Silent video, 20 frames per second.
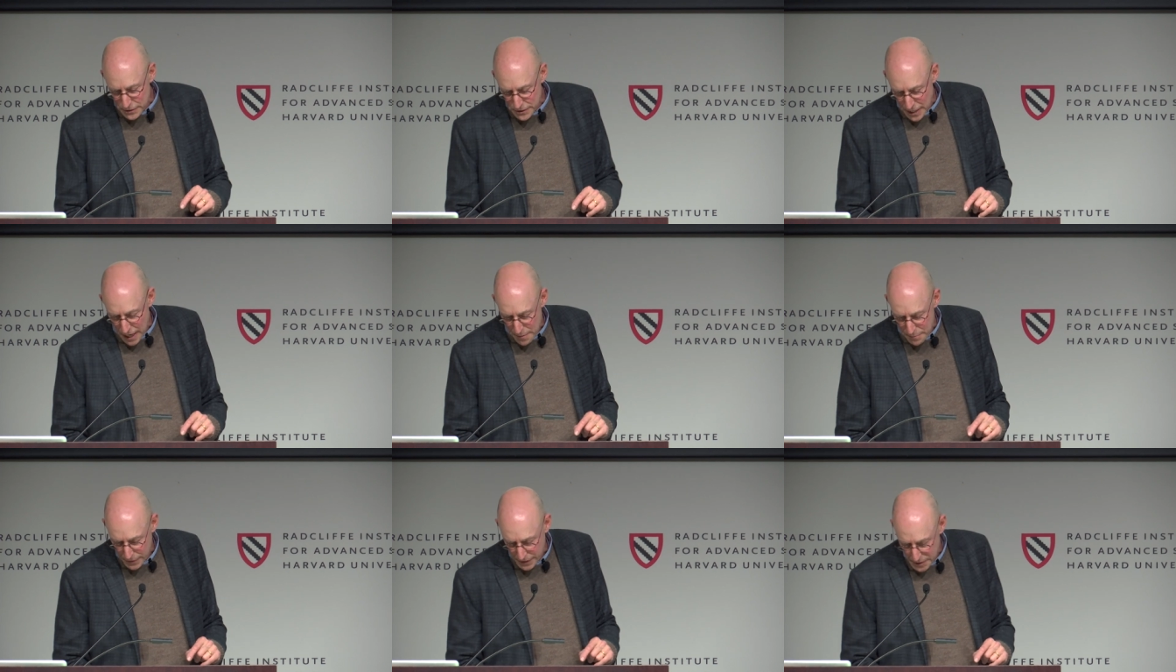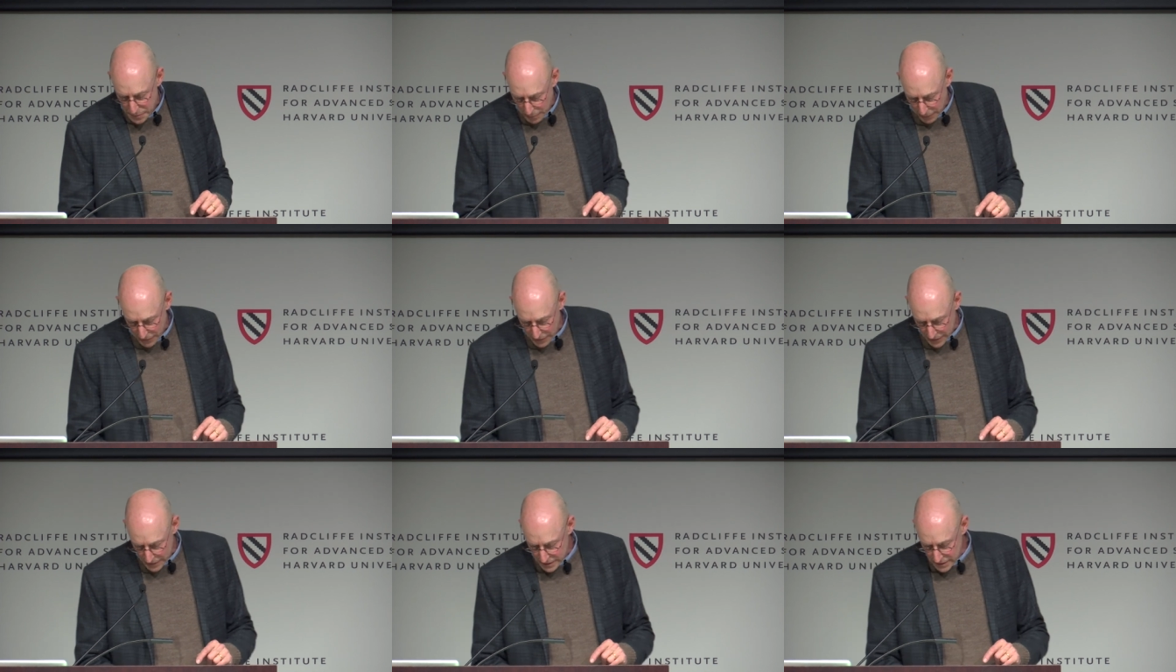type
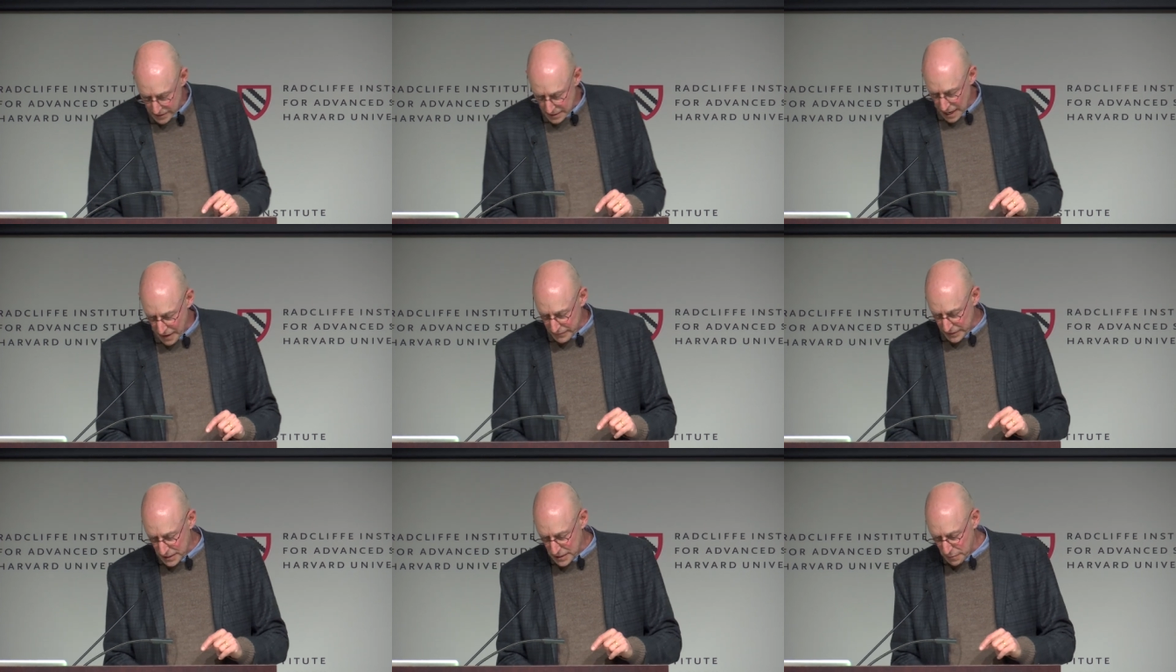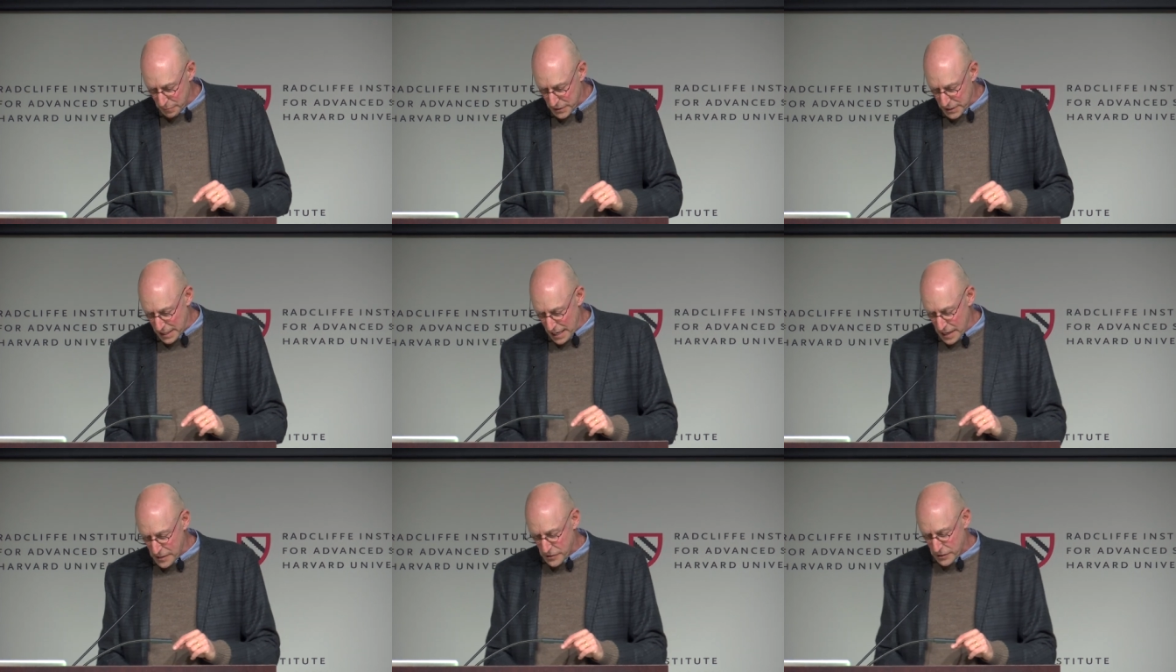experiences having
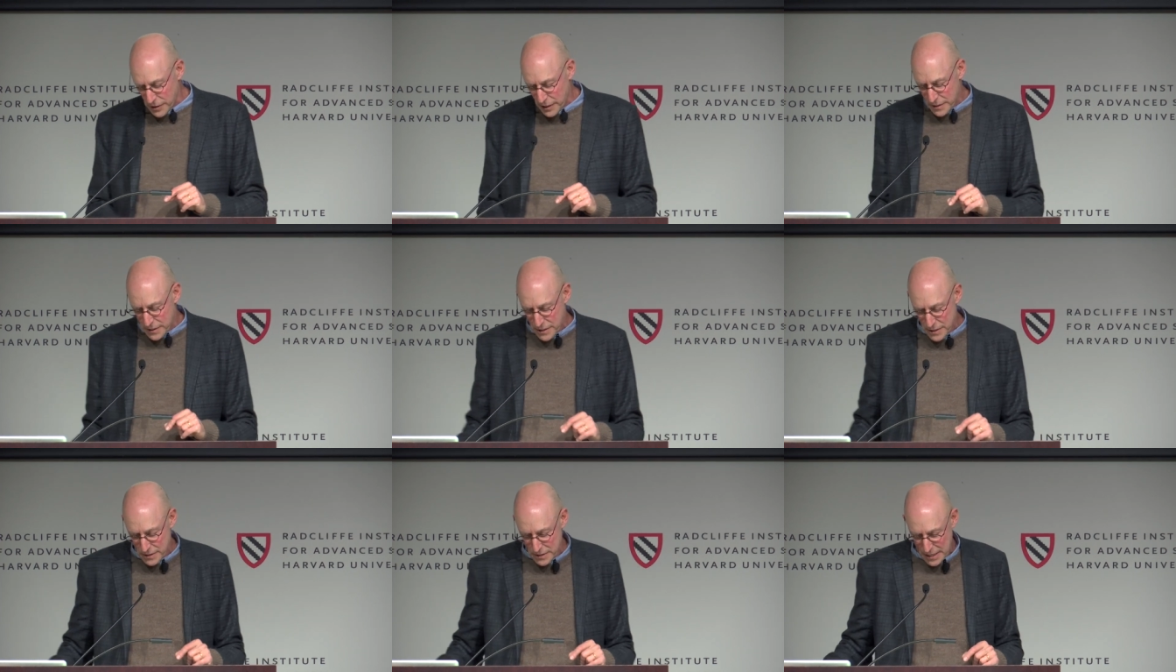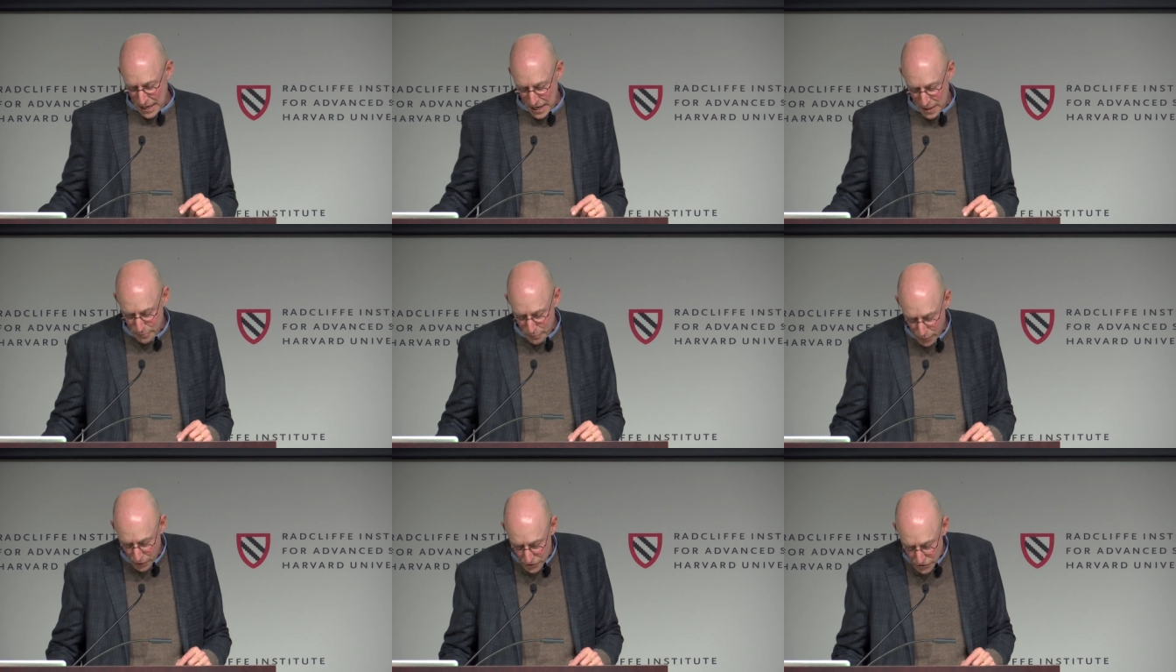substantial and
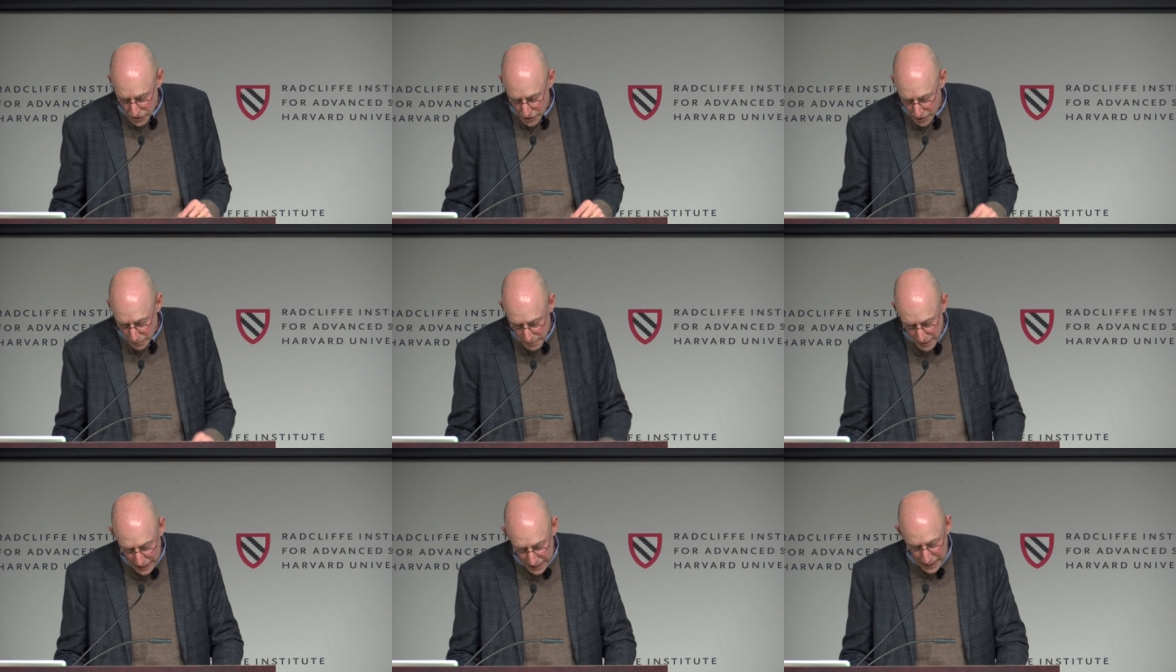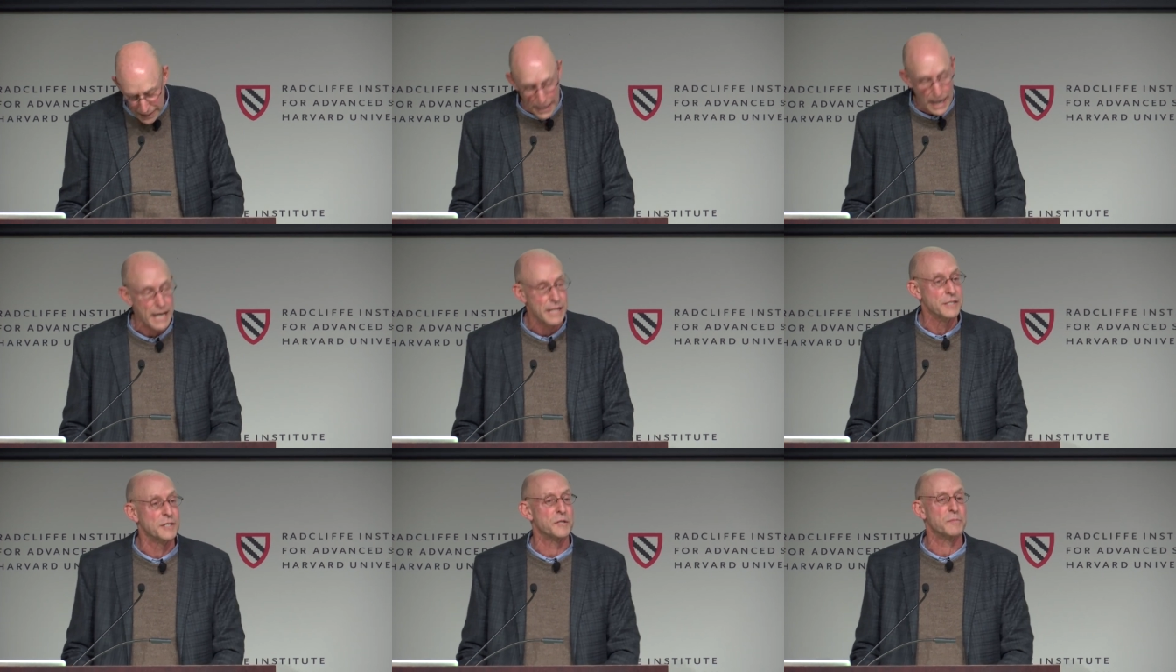sustained personal meaning
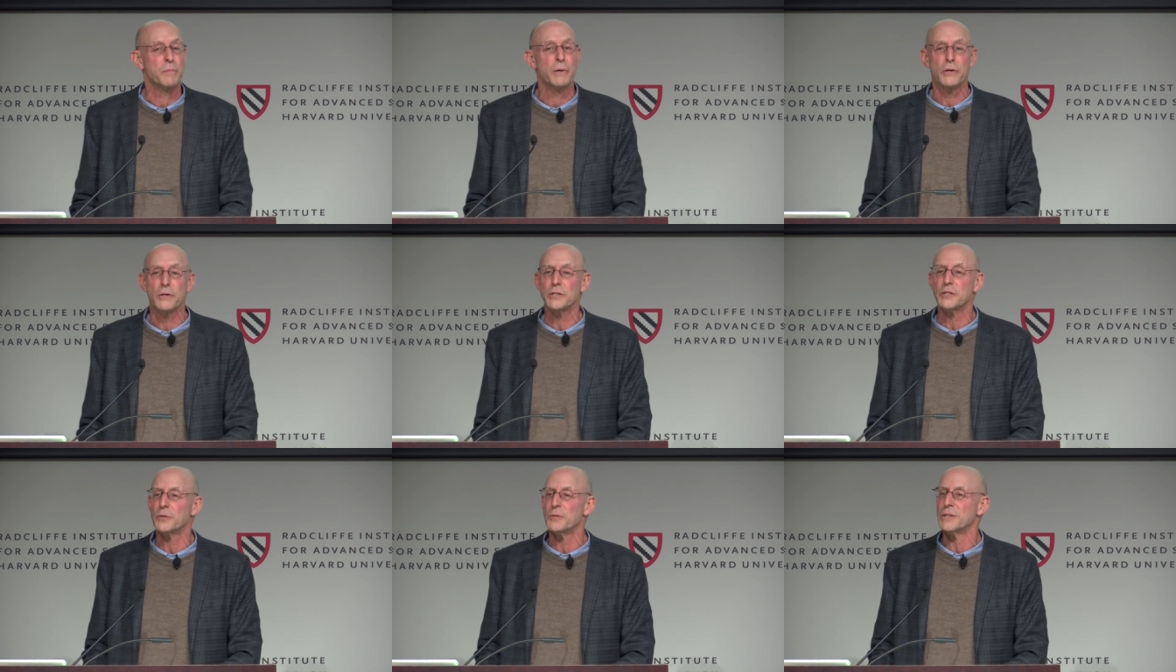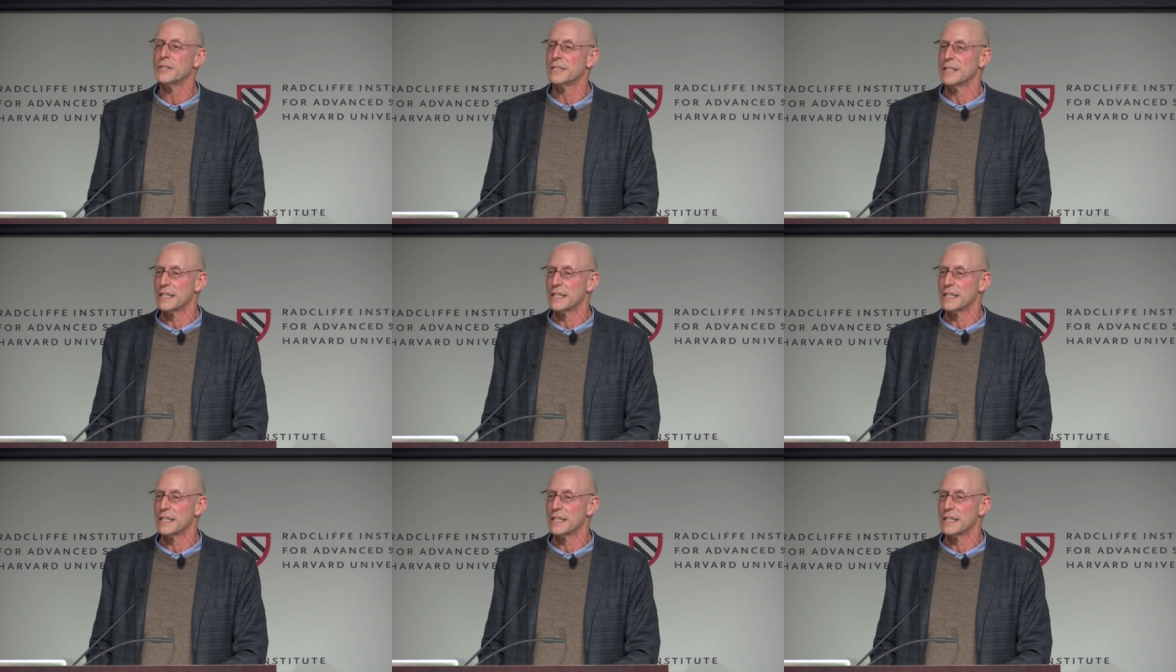and spiritual